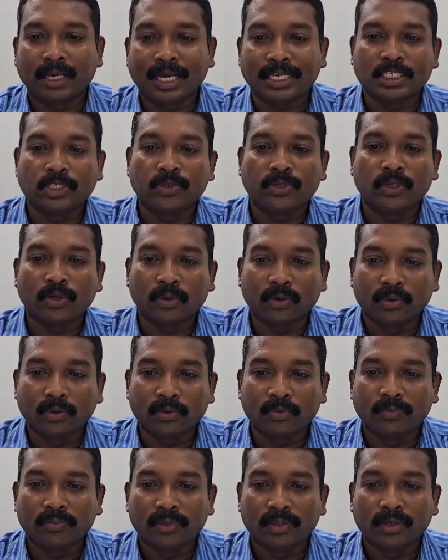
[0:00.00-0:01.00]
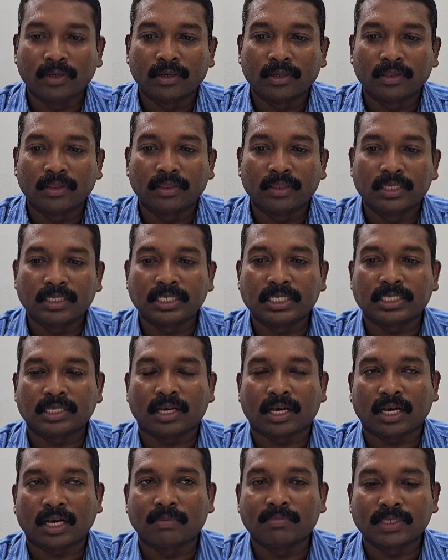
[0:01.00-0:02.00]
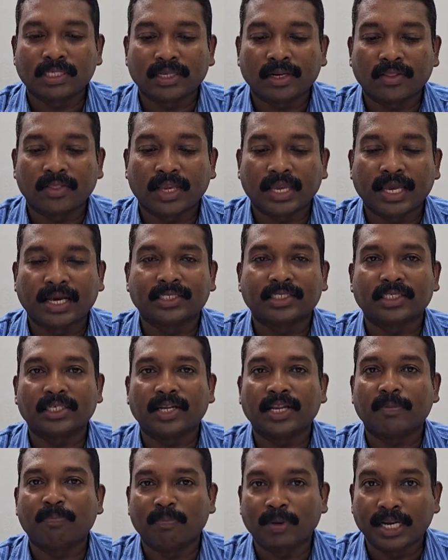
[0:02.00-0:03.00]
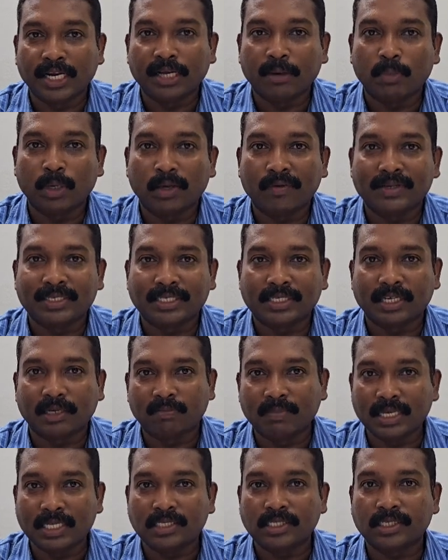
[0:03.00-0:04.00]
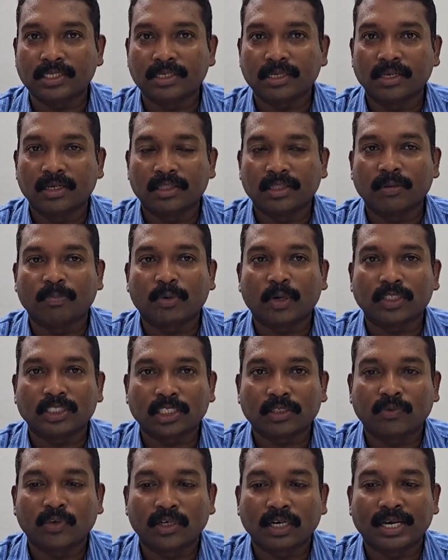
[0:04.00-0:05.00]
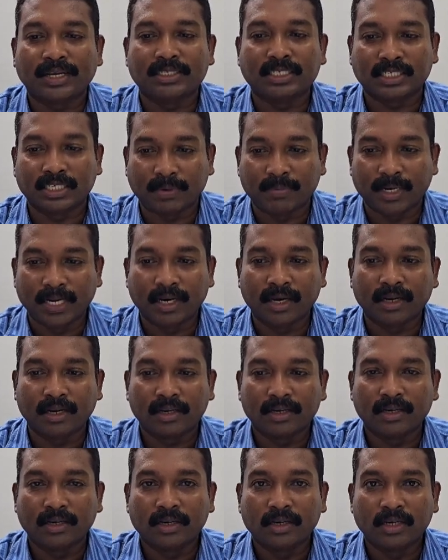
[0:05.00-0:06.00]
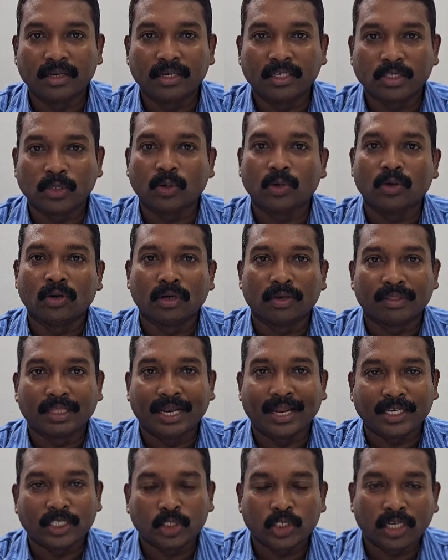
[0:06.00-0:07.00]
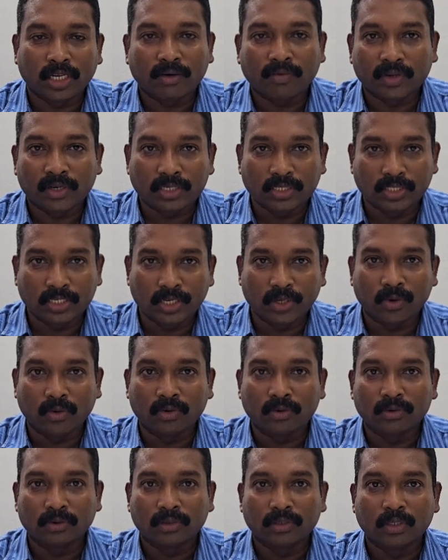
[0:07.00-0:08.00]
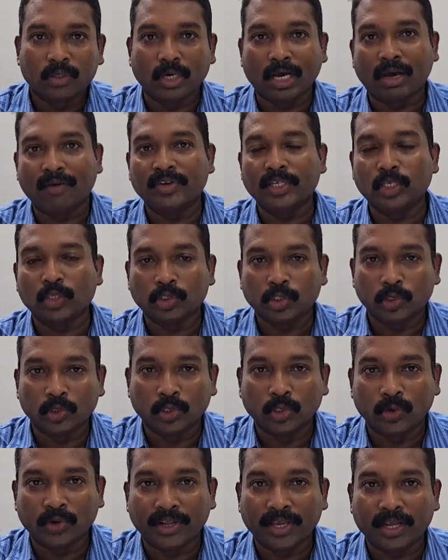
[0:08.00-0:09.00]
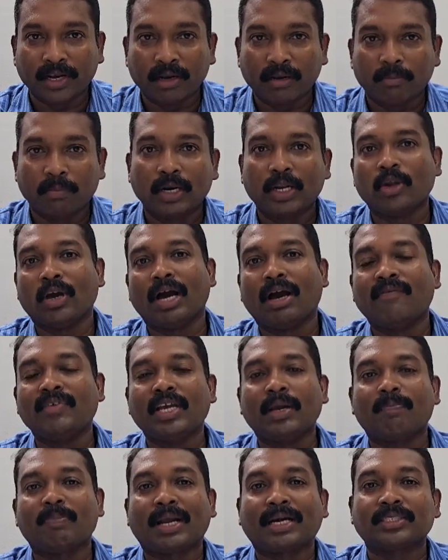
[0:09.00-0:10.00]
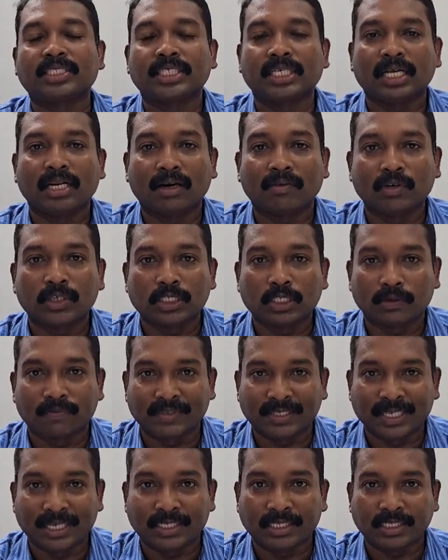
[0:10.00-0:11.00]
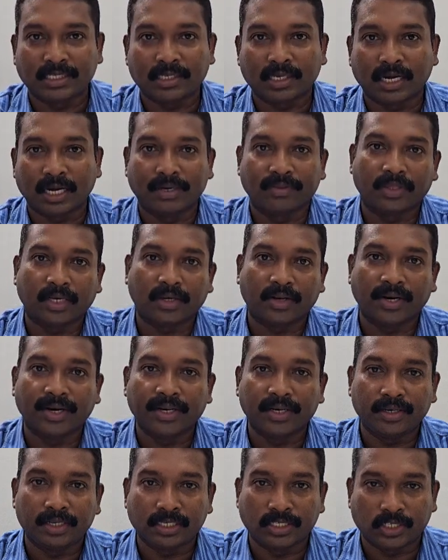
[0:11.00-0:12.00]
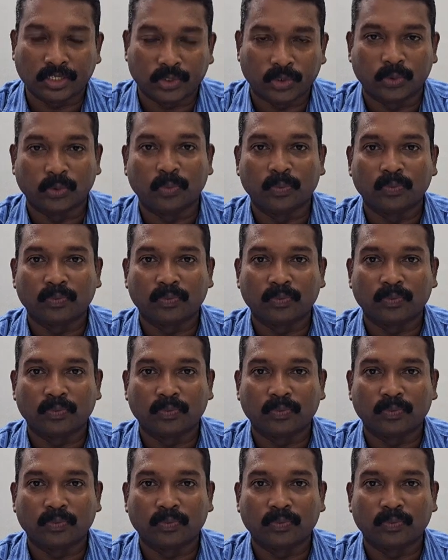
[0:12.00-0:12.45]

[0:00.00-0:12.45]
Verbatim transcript: As you know, this comes under the category PWS that means the project work and seminar. So the lecture hour is 0. You're having no tutorial but you're having a practical hours of 6 and the credit is 2.